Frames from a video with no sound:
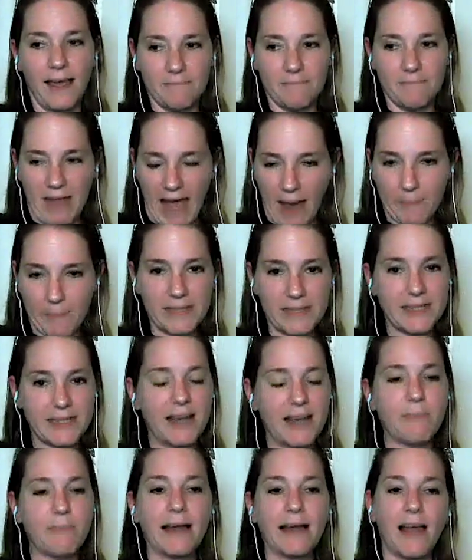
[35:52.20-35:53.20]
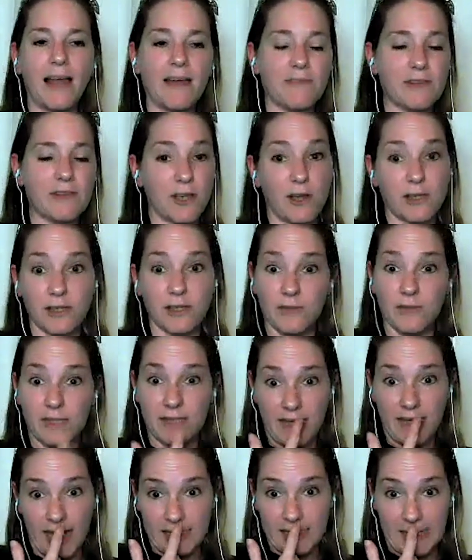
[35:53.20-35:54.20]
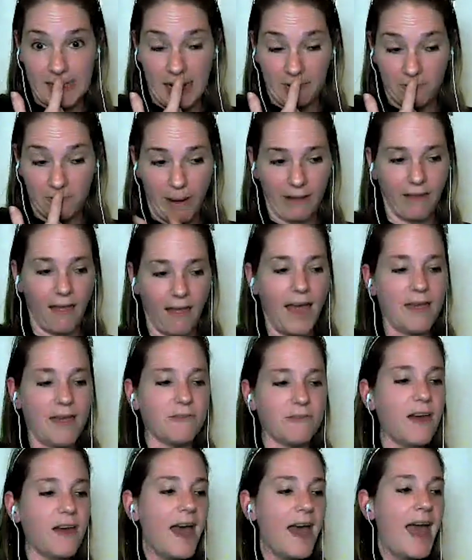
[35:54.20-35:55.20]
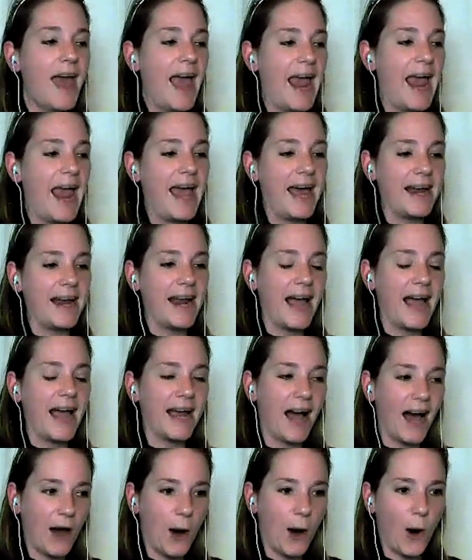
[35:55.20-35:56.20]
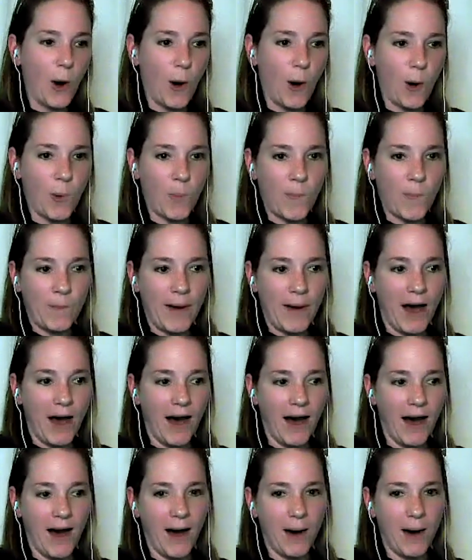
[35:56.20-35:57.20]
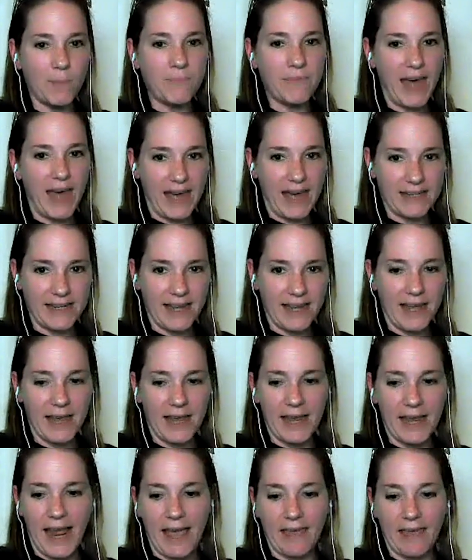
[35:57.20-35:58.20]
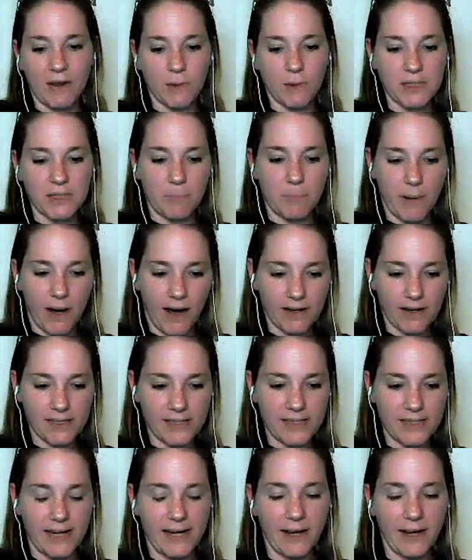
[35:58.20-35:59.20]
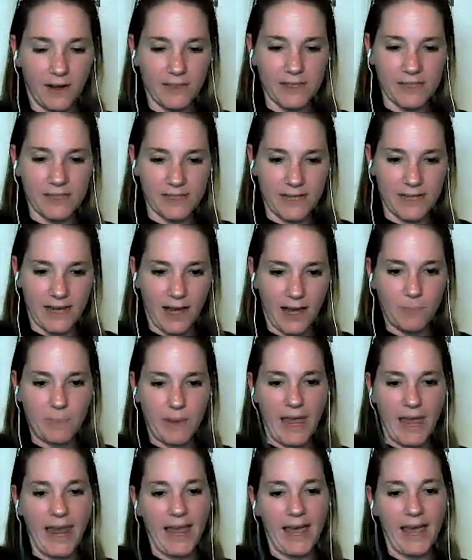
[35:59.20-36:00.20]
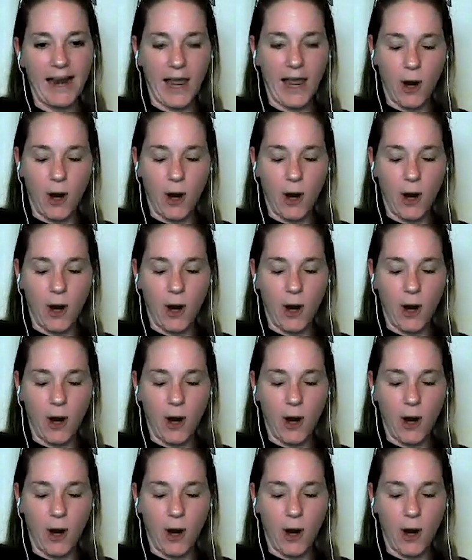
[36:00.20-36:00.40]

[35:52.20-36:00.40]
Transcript: happiest day of my life is also the saddest day of my life. And I got home um, that day and there was a box sitting on the step and I